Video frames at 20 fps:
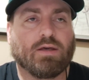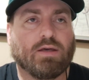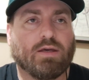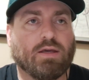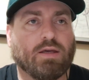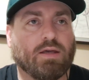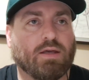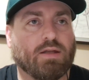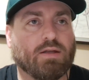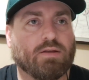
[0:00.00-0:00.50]

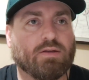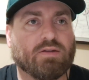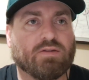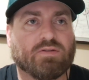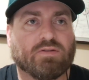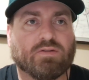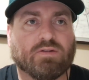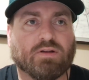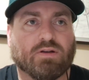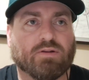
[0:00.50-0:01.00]
And
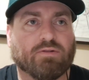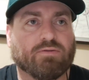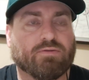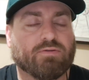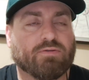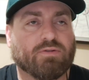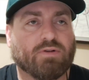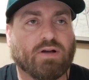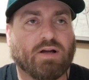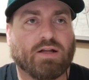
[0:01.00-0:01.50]
this
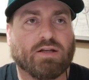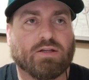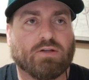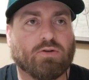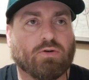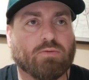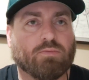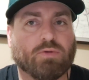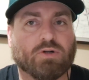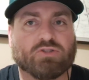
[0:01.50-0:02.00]
stuff, I didn't
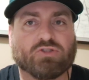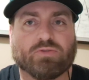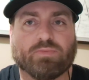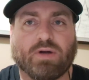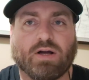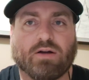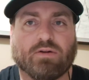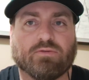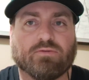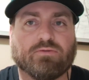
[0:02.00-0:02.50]
know much
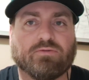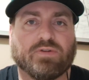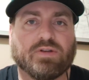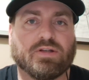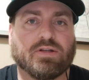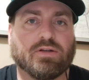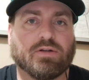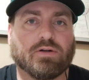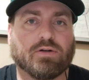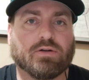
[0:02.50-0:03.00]
about
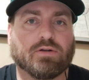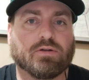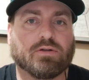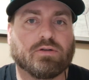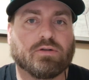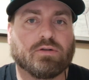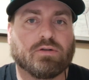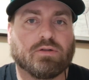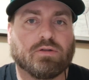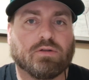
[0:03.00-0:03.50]
fentanyl,
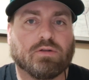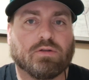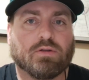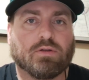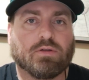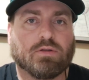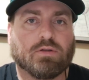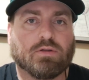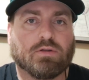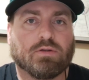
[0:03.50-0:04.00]

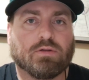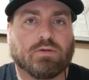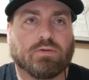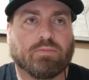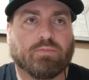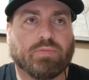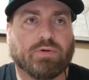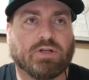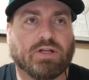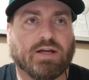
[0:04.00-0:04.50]

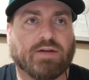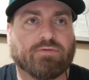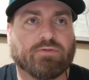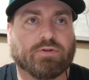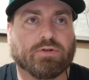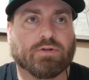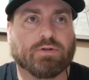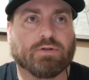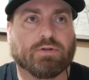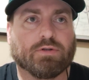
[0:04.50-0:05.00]
but
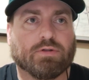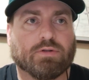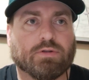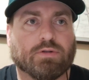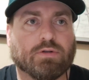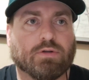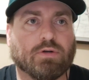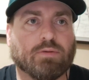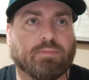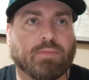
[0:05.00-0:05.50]
after
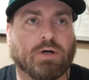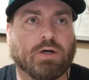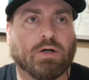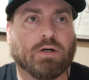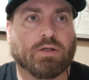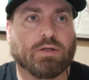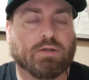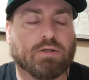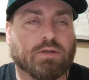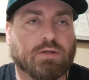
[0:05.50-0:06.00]

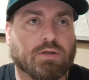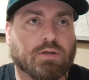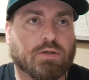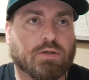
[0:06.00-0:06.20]
Ammon